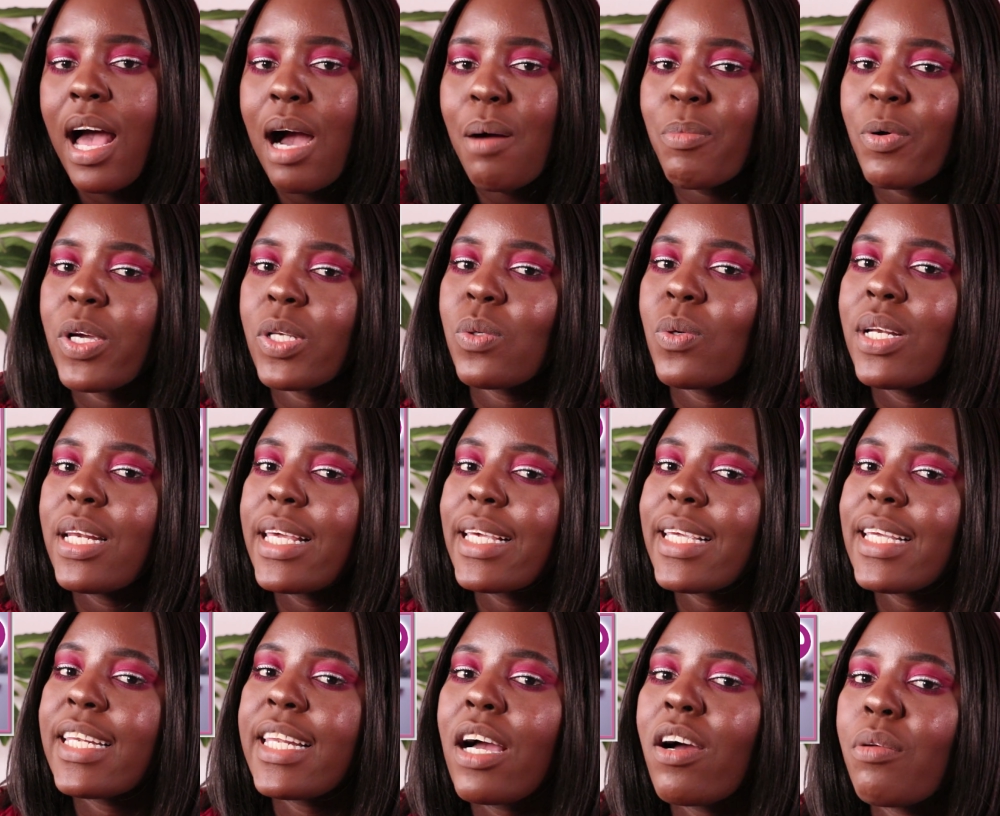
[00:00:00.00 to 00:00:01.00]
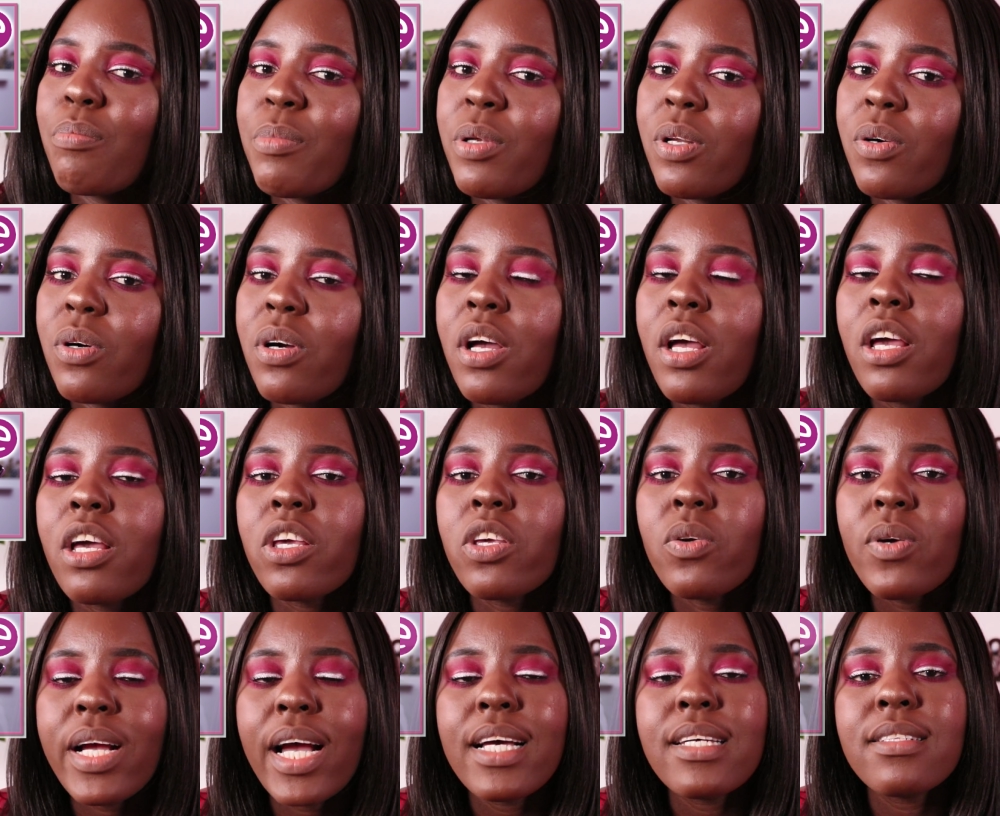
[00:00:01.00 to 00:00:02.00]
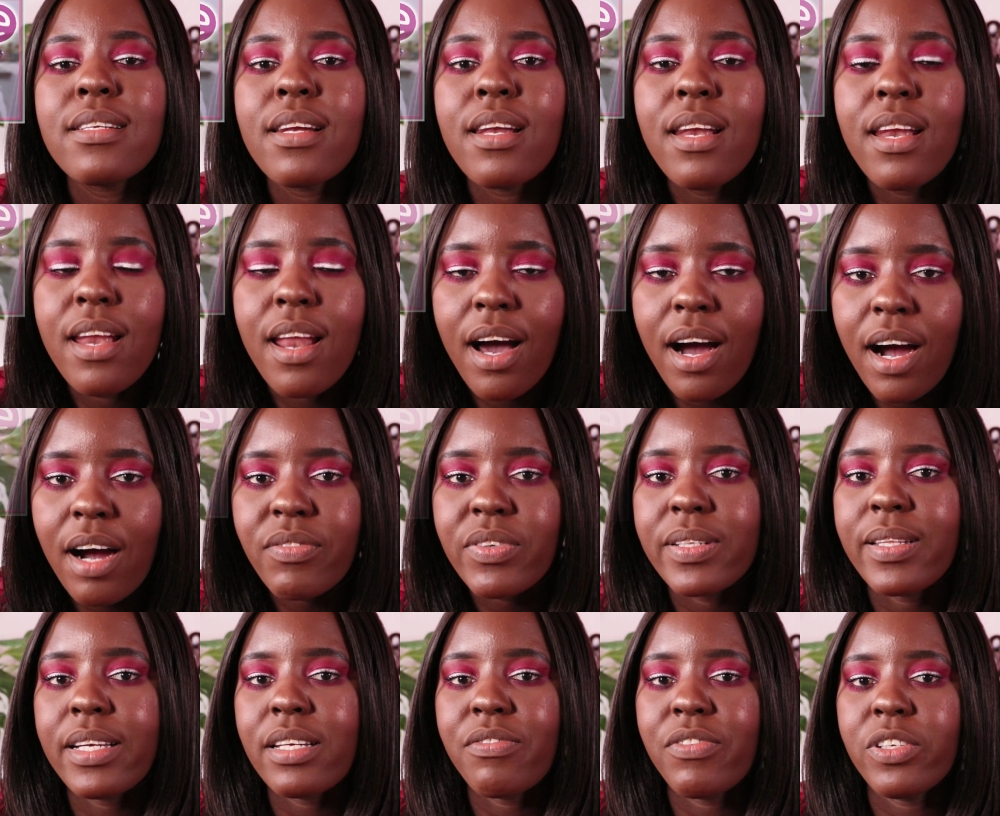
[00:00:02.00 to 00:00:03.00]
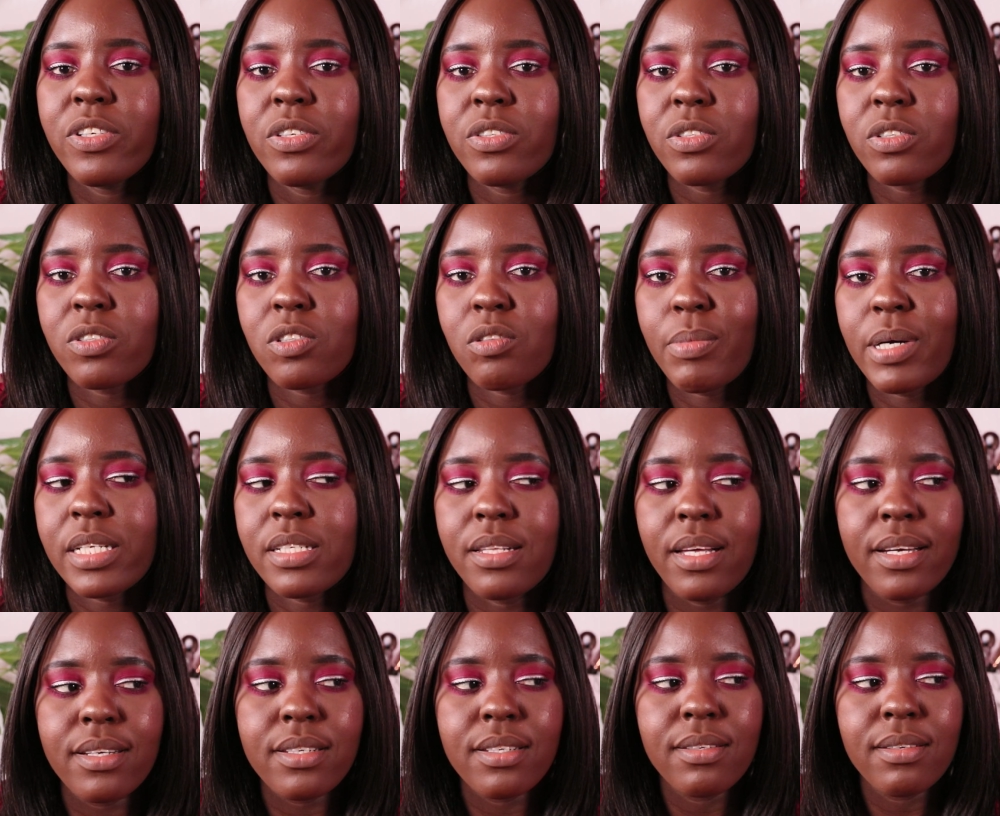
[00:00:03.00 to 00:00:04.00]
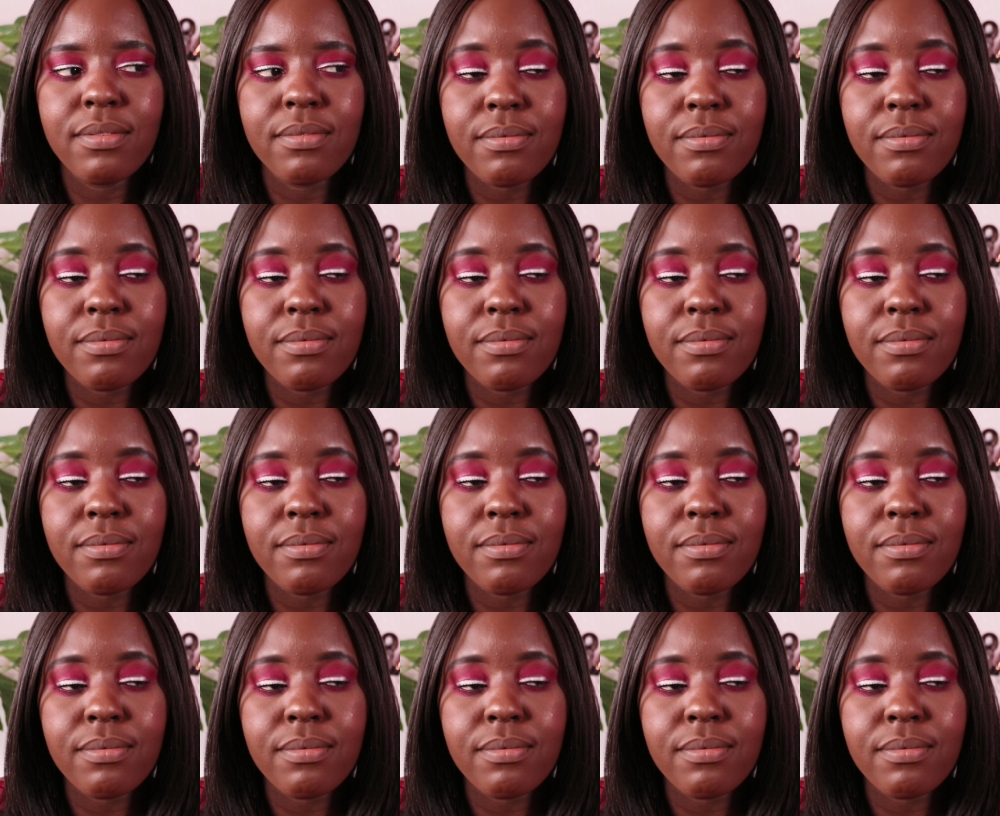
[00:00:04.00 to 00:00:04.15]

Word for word: i'm going to link it down below you guys loved that video so so much that